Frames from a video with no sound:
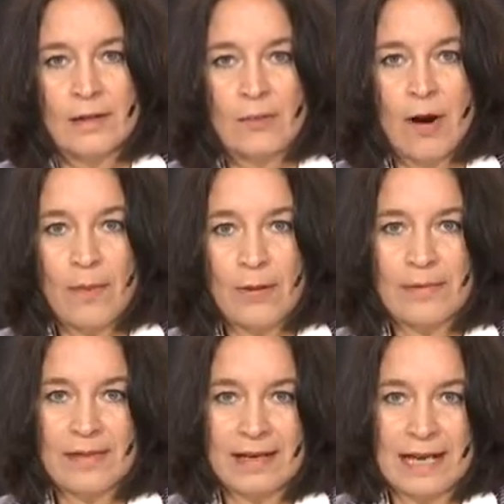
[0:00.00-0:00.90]
The
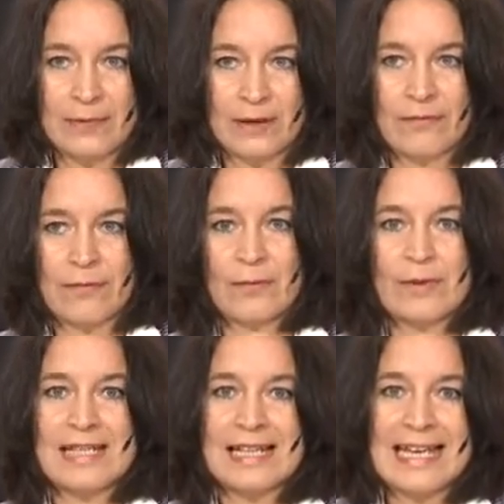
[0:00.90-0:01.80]
problem with the Labour government
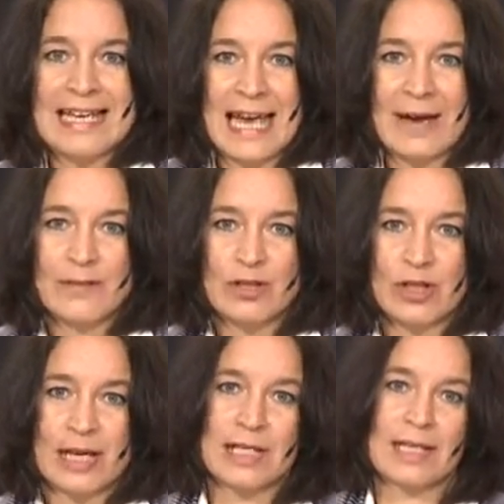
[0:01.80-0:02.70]
was that they kept
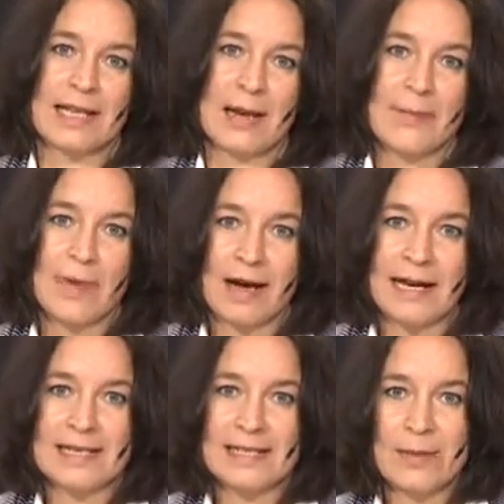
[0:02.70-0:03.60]
changing their
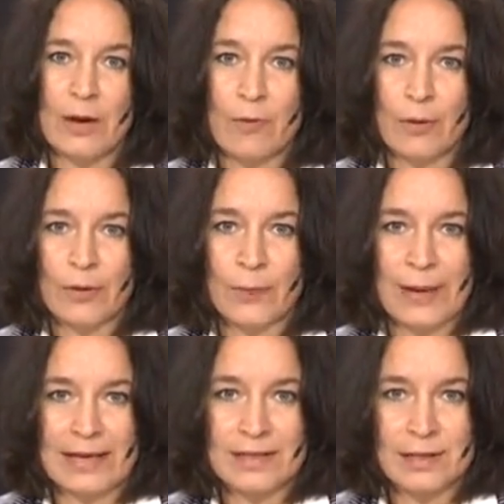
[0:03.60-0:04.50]
minds about what the
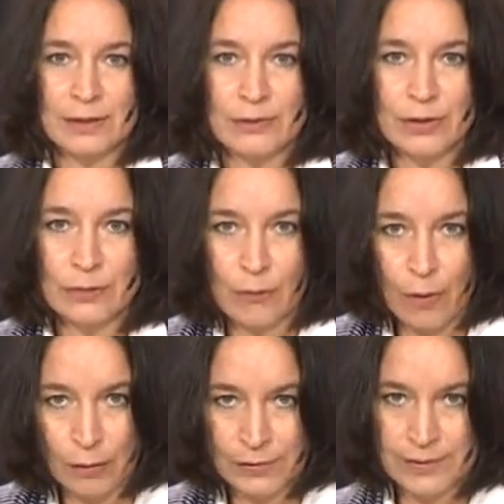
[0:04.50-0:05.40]
best solution
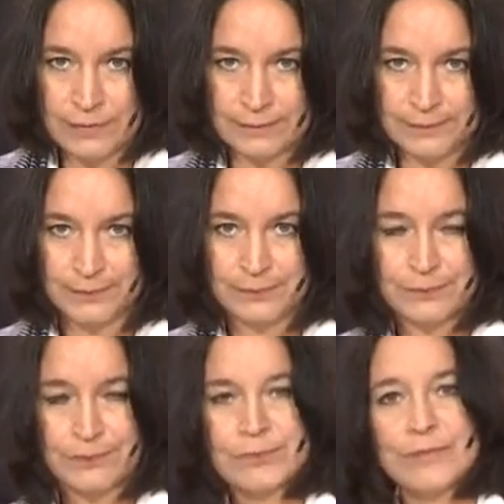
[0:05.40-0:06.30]
was.
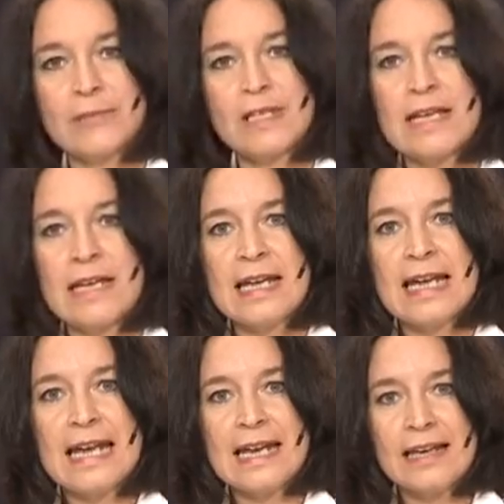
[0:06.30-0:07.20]

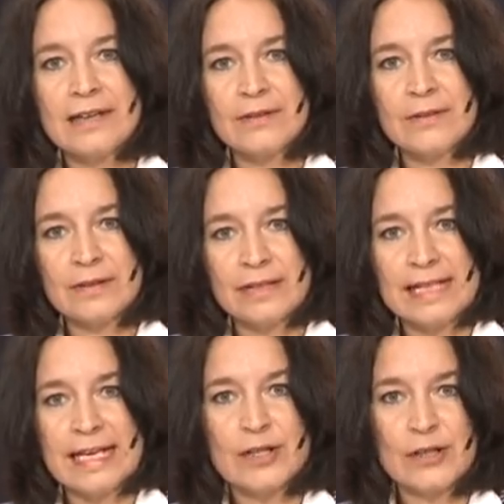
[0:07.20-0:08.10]
In the
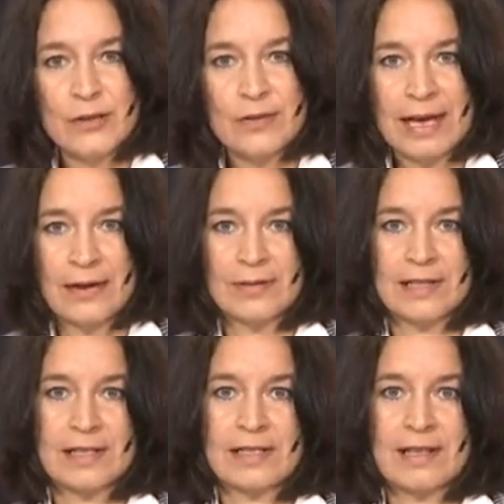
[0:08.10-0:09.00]
year
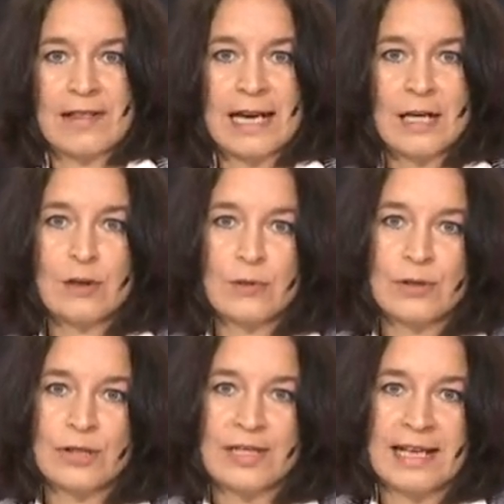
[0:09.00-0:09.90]
2000, they
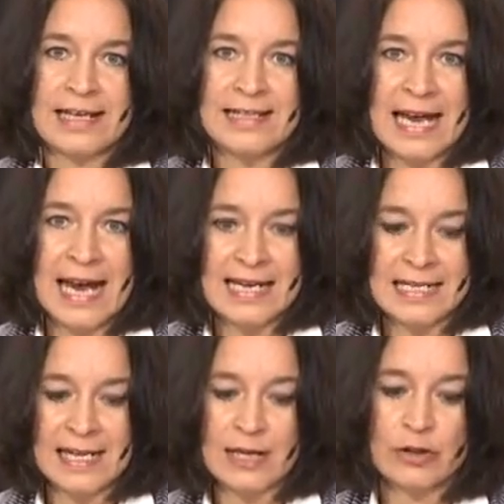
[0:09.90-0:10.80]
launched their
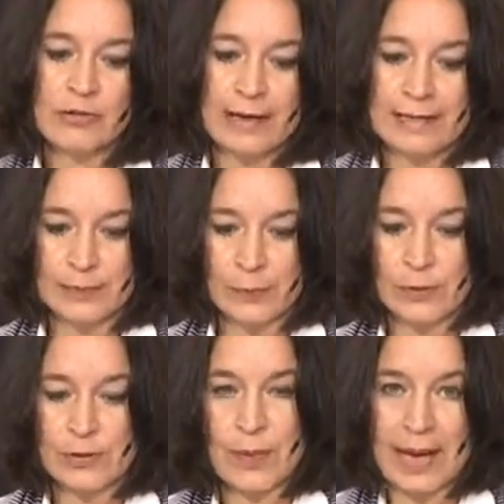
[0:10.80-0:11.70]
10 year
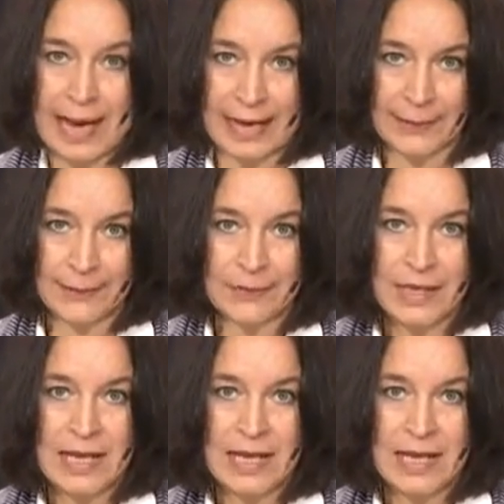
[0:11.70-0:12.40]
transport plan,